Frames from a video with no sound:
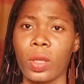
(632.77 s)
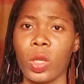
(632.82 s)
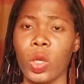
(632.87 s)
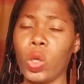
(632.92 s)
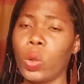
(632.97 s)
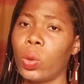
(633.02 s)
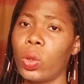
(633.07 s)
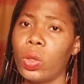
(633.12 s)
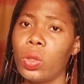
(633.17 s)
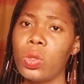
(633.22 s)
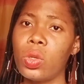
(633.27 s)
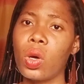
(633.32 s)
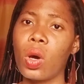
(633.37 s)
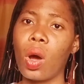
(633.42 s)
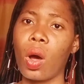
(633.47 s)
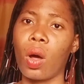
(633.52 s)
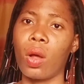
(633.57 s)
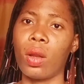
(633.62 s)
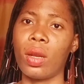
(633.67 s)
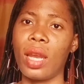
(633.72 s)
You wouldn't know
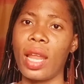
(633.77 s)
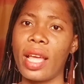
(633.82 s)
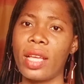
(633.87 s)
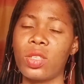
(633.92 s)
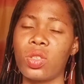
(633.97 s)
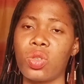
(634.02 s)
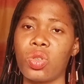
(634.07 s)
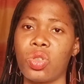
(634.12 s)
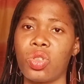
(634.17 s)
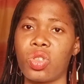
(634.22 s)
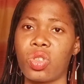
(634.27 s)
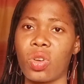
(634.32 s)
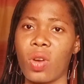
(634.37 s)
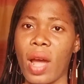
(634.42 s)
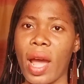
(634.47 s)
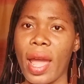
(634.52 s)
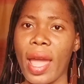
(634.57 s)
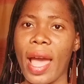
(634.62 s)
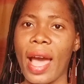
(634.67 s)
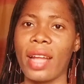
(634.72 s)
unless you
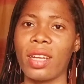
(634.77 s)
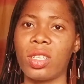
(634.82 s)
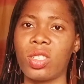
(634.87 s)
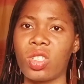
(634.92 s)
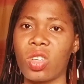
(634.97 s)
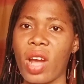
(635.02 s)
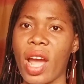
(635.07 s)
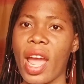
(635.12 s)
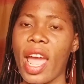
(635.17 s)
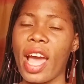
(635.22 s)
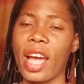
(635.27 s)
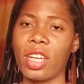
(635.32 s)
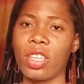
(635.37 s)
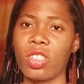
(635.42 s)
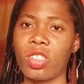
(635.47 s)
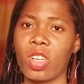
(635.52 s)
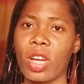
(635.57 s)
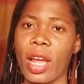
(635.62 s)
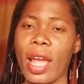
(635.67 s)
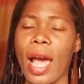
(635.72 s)
try and try and
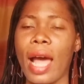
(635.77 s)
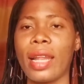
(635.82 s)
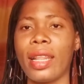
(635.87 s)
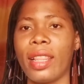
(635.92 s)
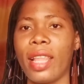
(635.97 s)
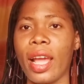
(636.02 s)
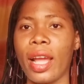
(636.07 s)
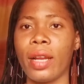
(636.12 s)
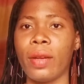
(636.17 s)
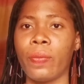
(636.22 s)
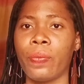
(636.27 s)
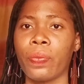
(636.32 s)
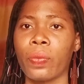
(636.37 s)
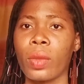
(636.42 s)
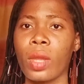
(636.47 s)
try. And then